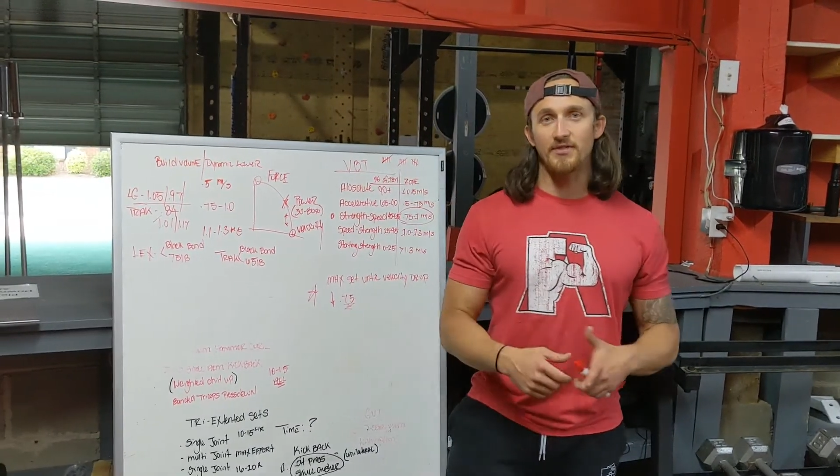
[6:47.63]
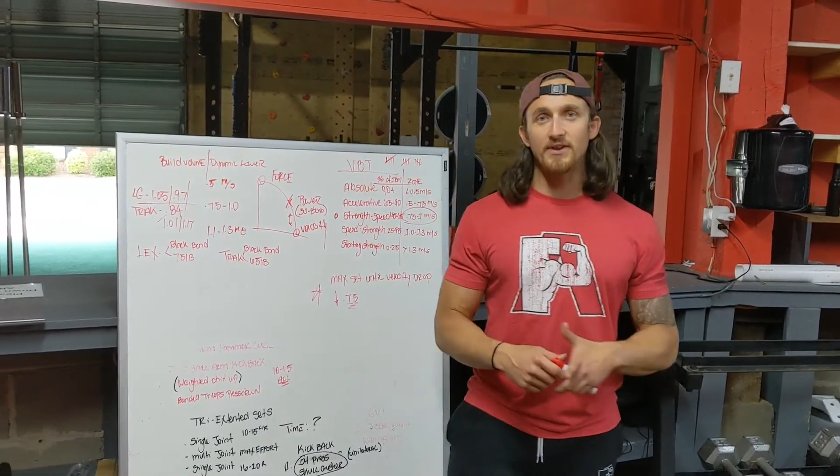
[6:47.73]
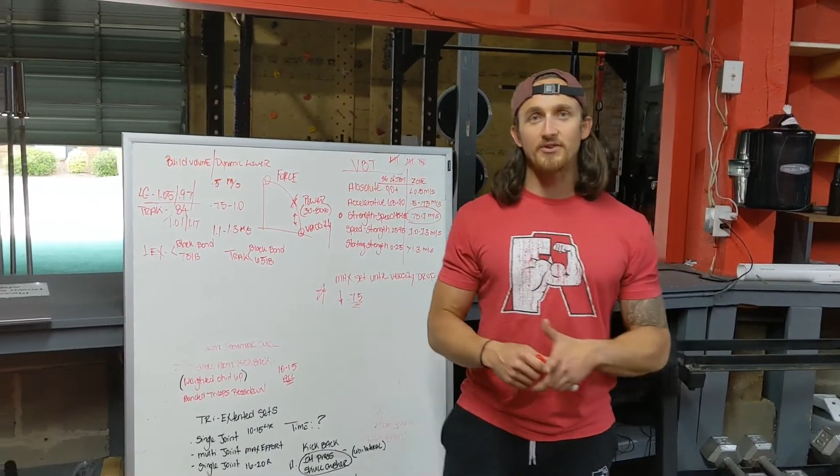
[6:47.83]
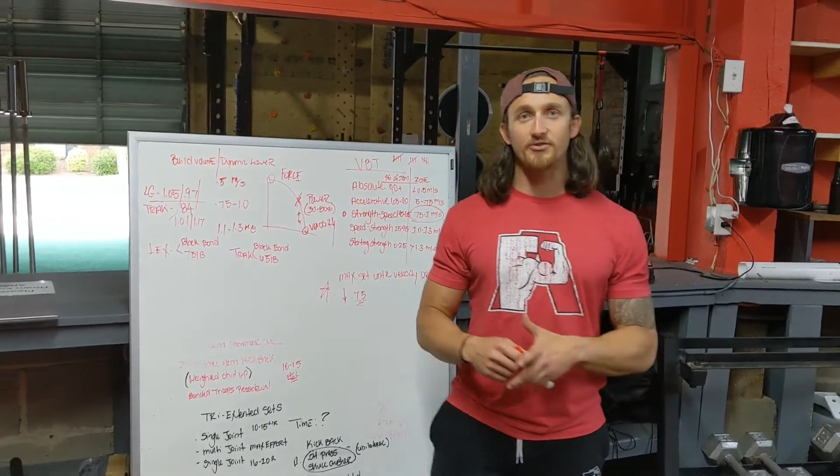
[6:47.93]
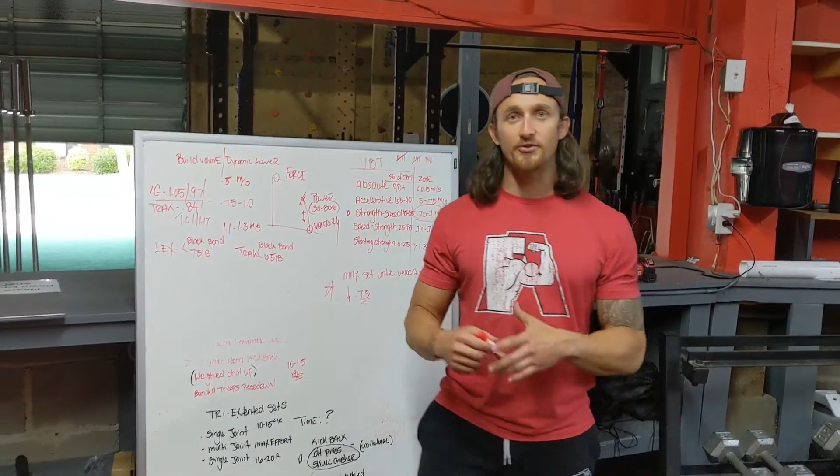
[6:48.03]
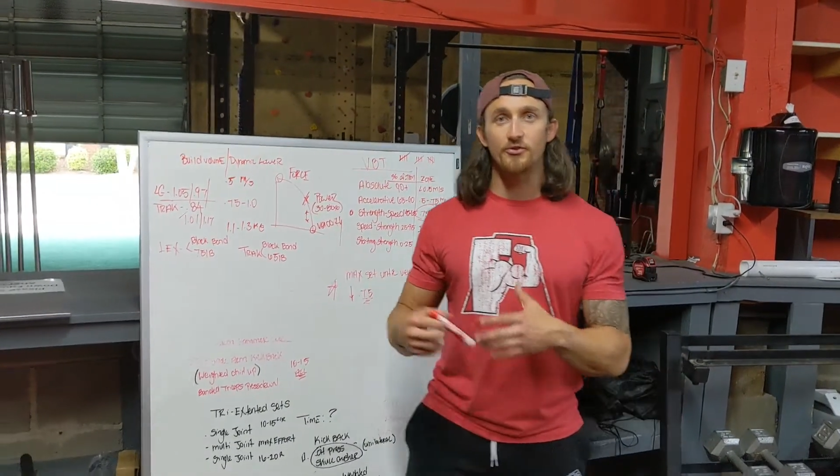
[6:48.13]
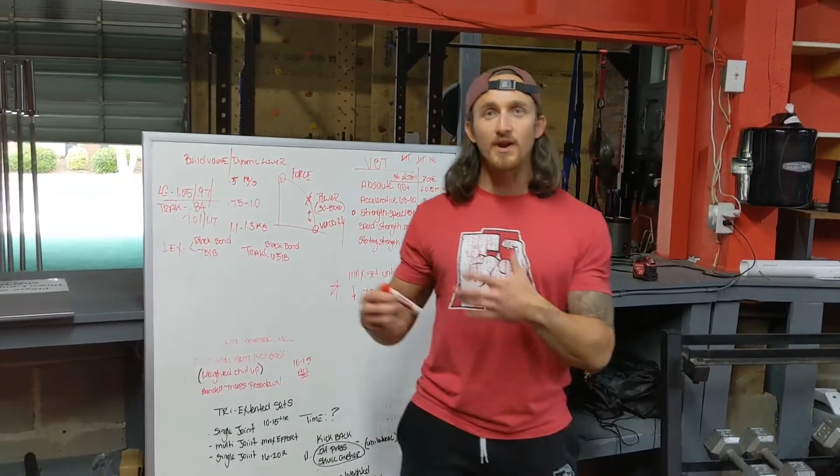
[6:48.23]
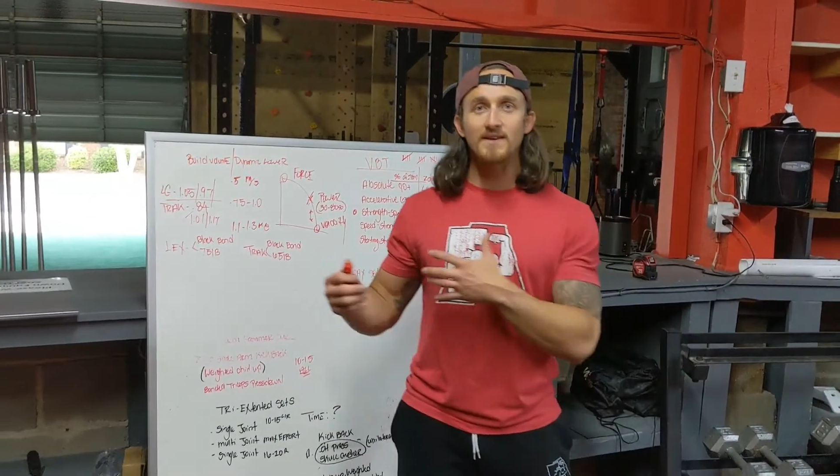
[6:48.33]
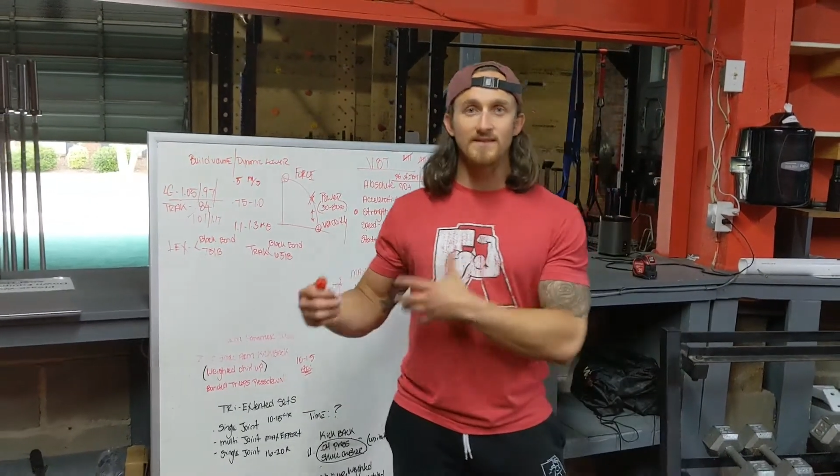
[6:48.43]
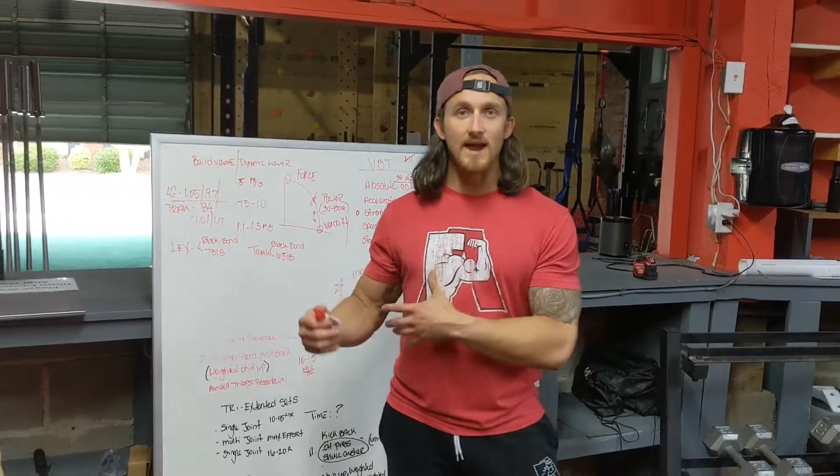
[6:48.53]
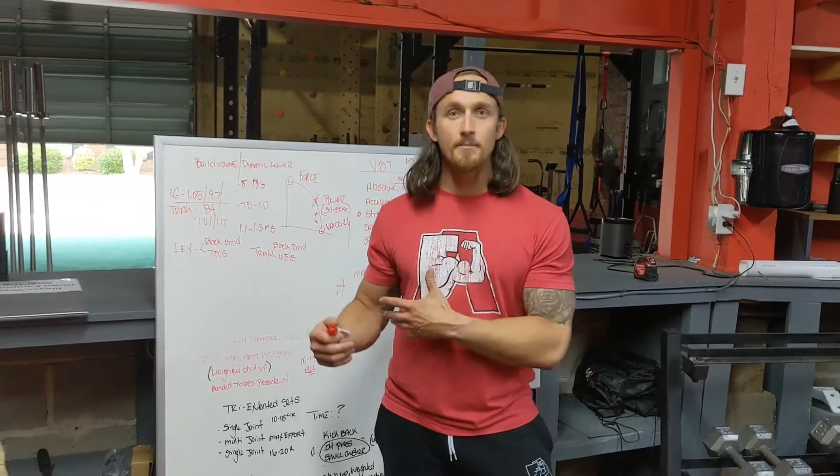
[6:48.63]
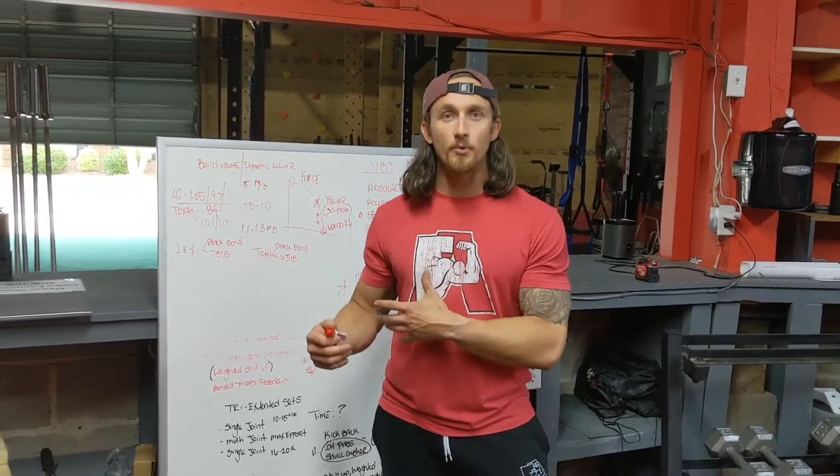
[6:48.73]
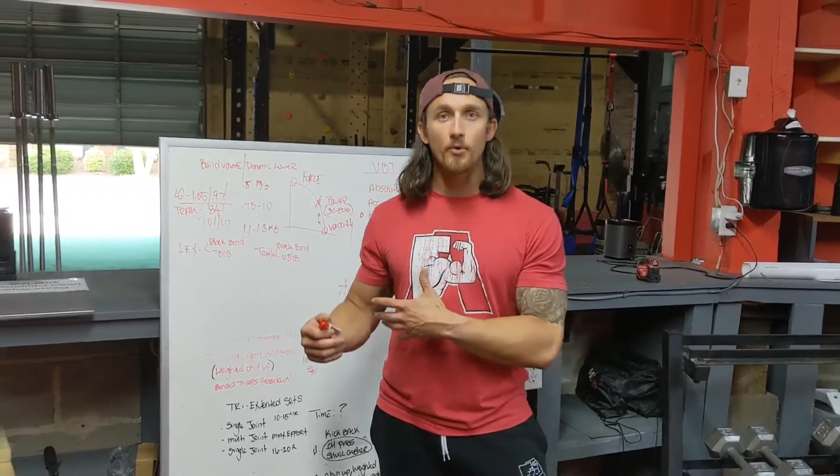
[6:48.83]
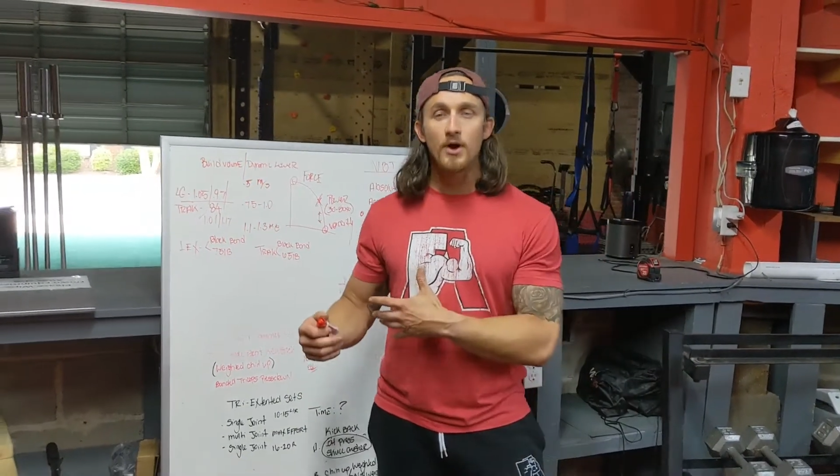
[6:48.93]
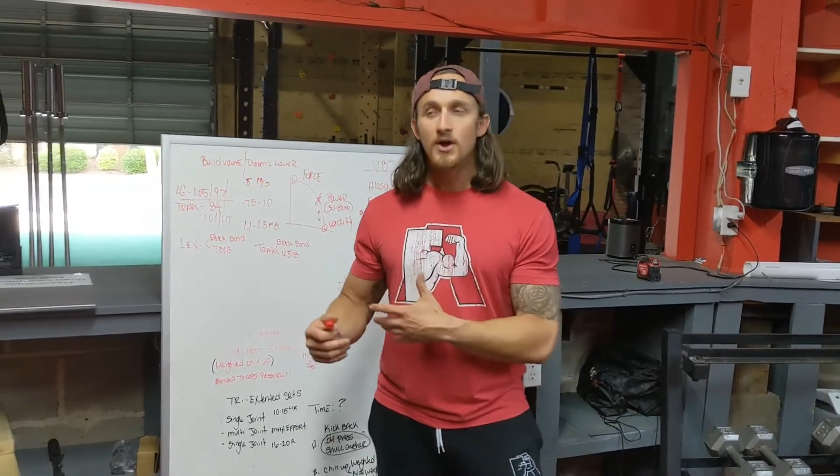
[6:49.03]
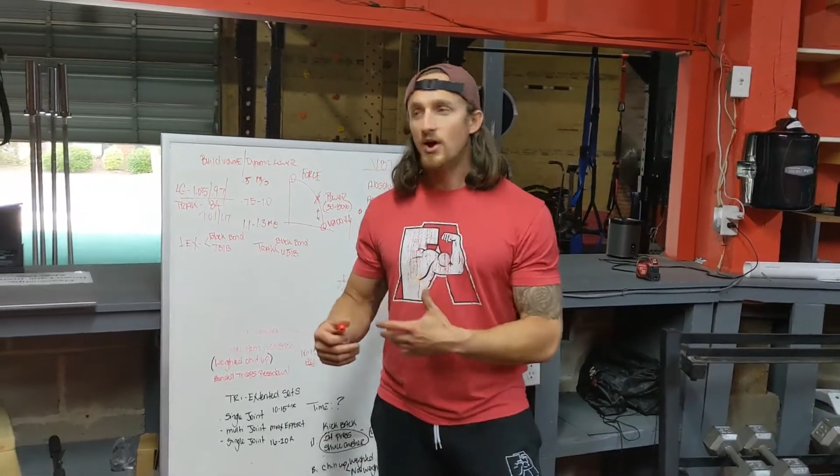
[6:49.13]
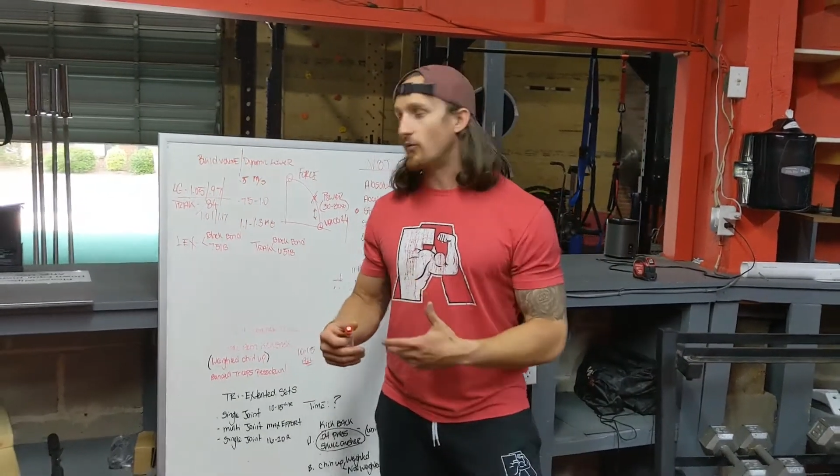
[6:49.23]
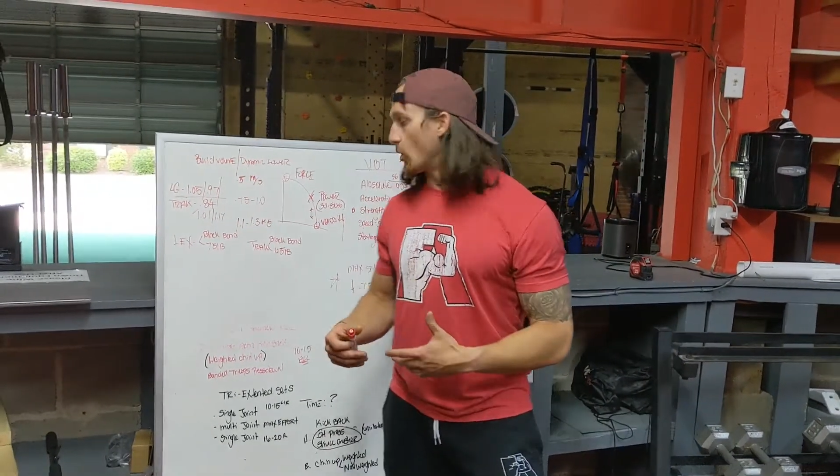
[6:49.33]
I think this is a great example of